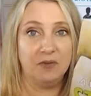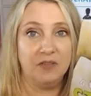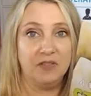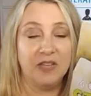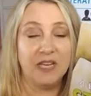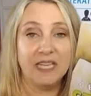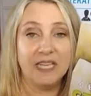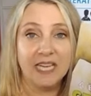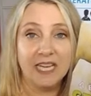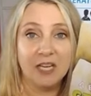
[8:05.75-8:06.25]
The
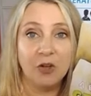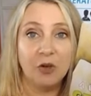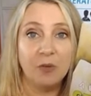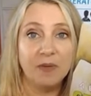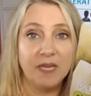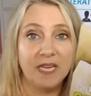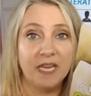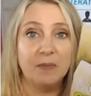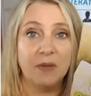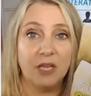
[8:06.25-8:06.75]
link will
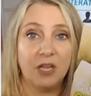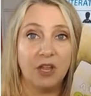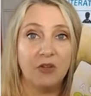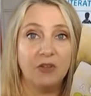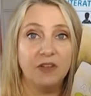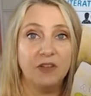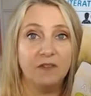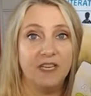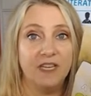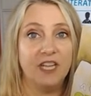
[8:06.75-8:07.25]
be below
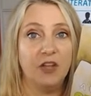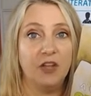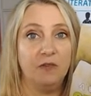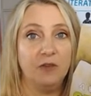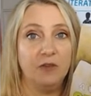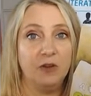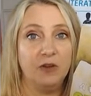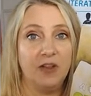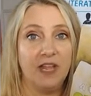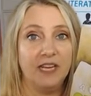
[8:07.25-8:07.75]
the video
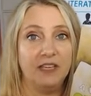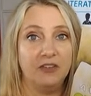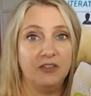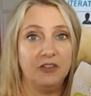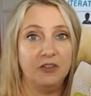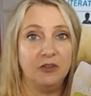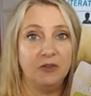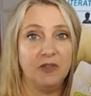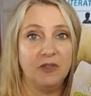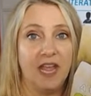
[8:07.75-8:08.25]
if you'd like to
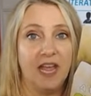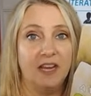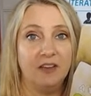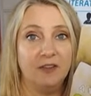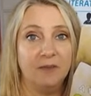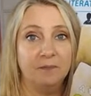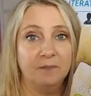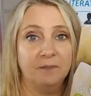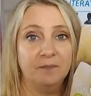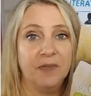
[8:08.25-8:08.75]
do that.